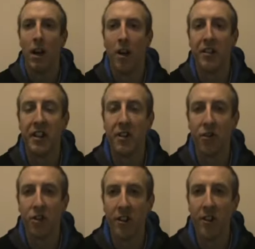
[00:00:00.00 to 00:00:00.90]
Hi, Dave
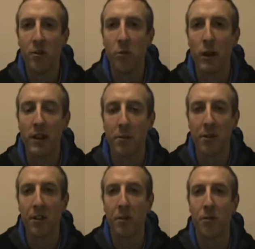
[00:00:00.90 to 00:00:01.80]
Sheahan here, and welcome
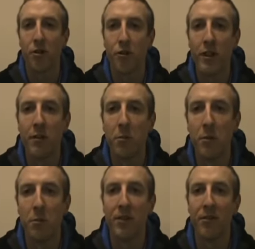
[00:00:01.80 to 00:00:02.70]
to number three of
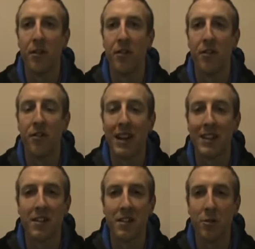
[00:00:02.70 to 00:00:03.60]
my Myth versus
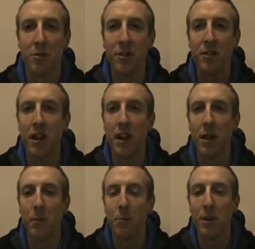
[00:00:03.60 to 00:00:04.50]
Fact series.
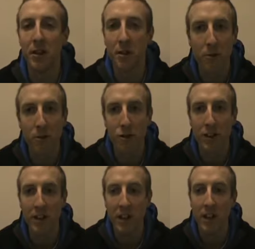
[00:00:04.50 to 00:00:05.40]
Myth number
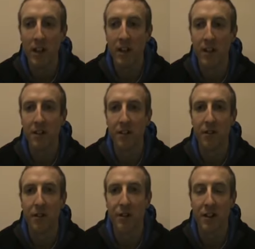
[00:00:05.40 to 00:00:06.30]
three is a
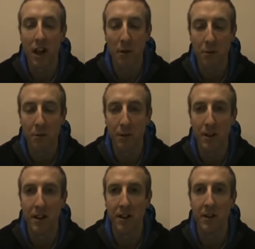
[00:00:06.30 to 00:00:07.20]
very common
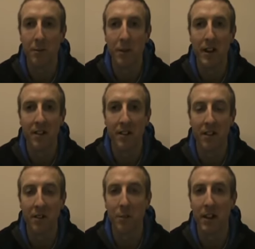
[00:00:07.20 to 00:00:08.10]
myth and
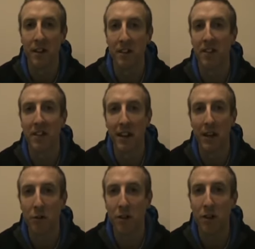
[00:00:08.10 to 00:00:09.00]
amazing to me that it's still
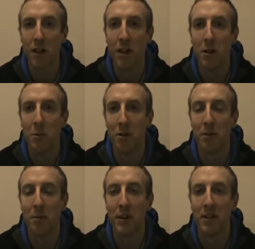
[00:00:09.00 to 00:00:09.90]
out there. But
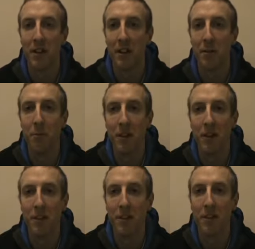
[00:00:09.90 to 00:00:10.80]
it's basically that the
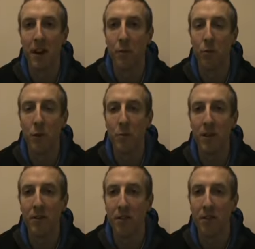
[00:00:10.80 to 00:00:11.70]
myth is that
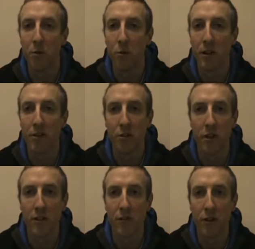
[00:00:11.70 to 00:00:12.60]
women, if they do weights, are going
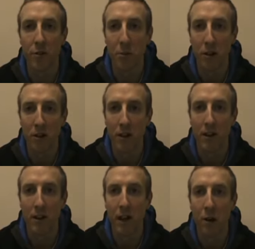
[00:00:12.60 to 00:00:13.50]
to get very
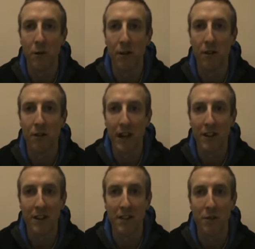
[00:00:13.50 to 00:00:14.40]
bulky. However, the
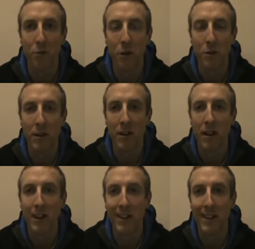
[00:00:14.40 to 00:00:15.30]
fact is that women
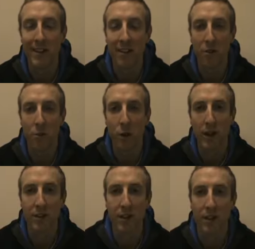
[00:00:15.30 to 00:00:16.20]
need to do
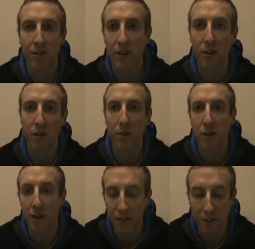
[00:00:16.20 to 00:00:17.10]
weights if
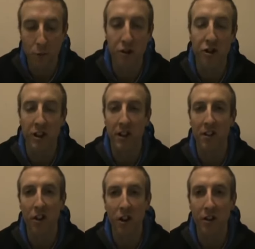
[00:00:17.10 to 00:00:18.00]
they wish to
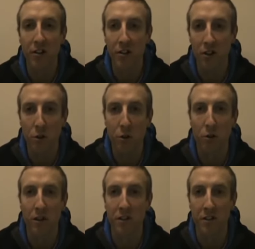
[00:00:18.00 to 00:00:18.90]
get tight and
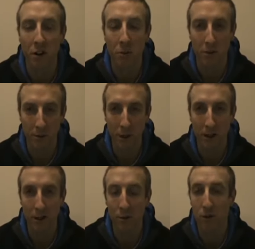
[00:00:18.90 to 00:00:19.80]
toned and sculpted
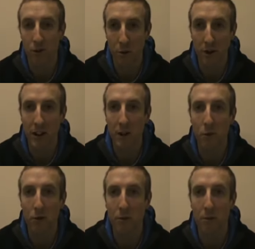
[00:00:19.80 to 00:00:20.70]
body, which is what, again,
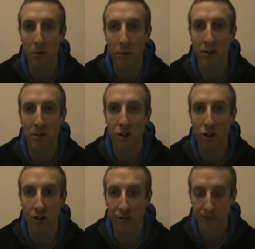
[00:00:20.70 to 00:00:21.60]
most people want to
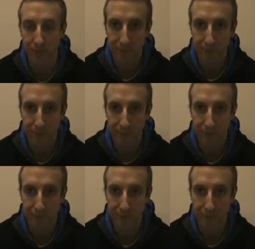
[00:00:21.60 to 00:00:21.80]
achieve.